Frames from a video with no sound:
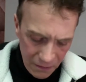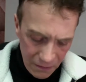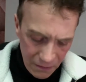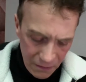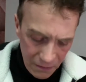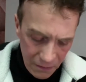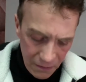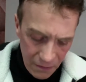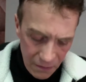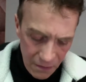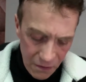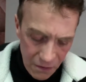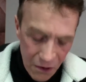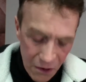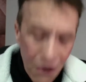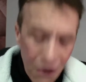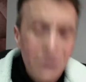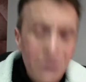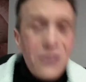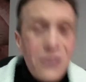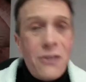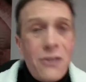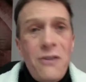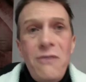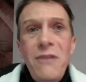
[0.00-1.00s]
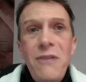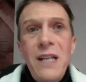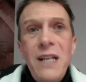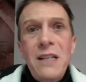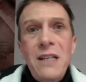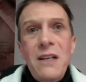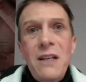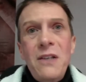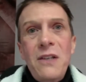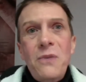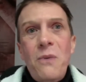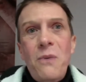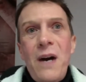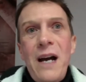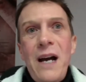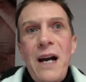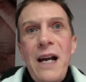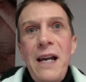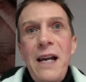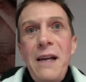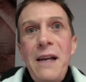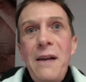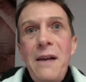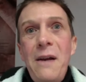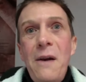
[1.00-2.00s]
those are the reasons
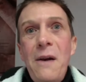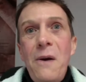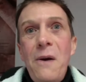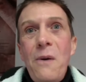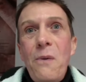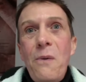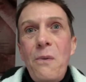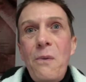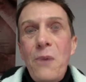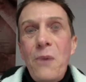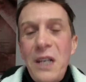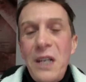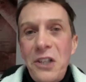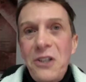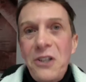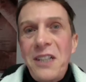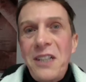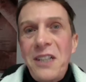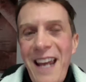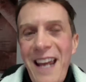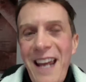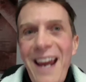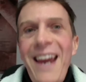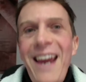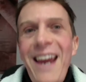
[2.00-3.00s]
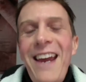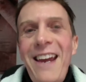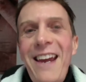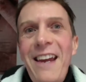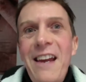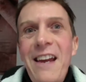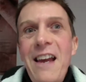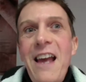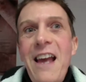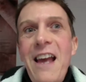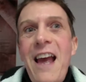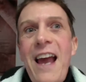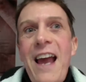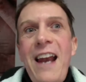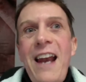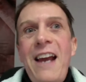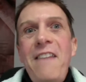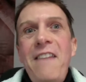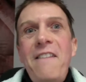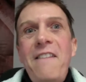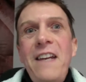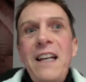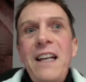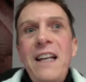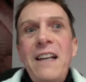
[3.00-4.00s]
why we should care. And I
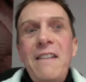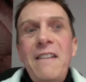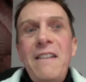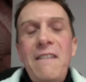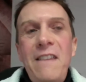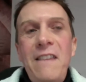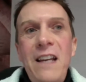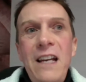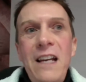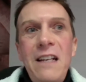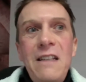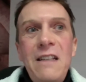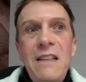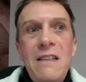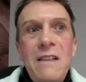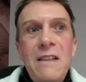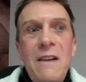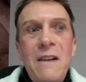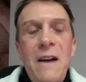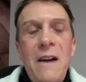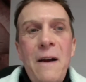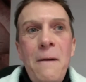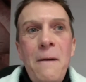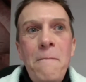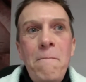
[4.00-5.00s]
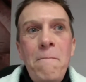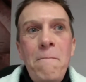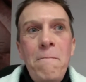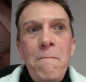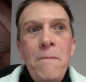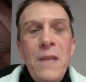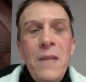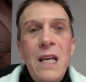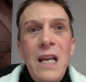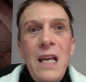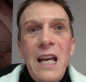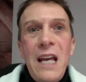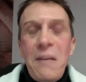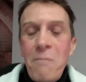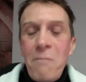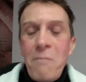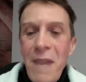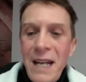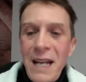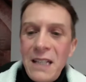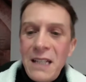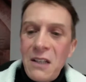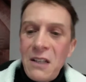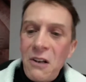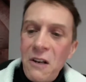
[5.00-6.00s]
think that it
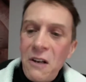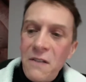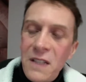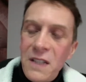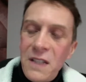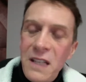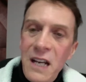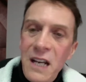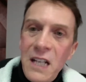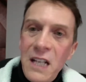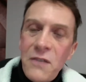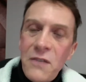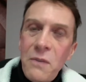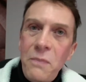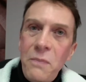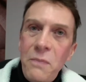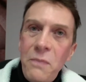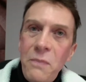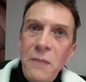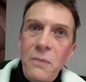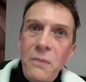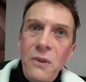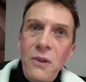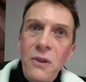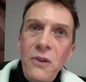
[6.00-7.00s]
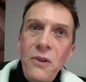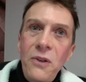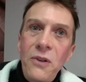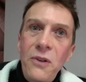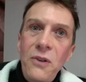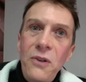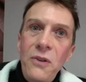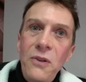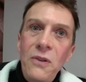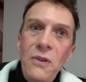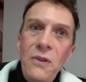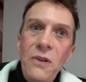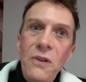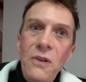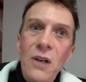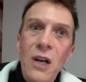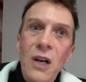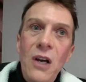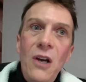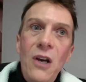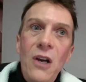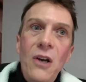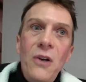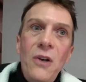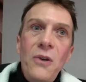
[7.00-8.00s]
makes a lot of sense for people who
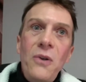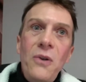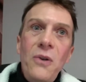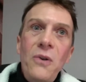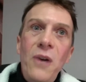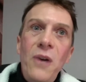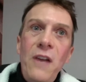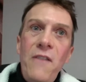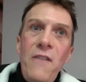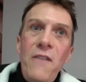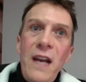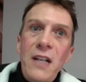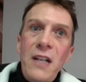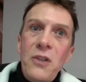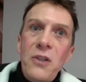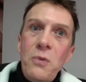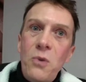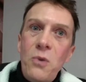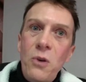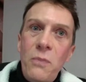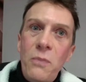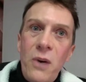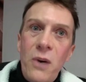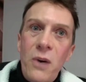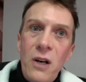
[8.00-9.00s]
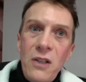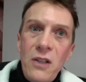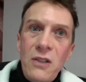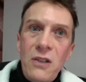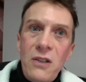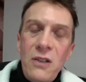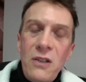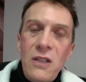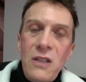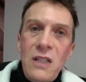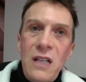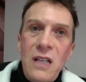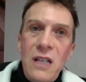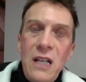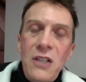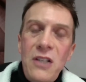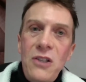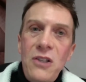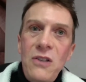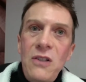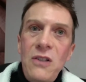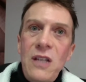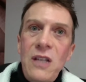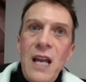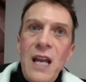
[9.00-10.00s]
have had to walk past those
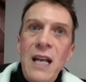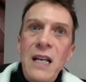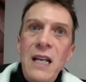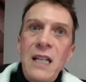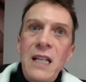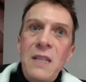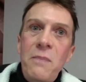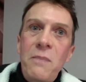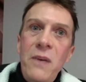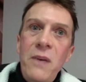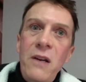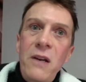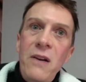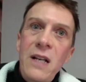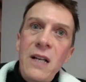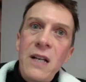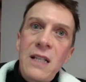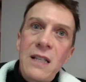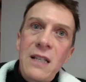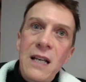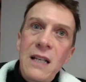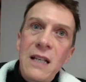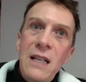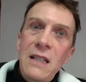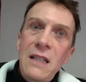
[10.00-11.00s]
statues and experience that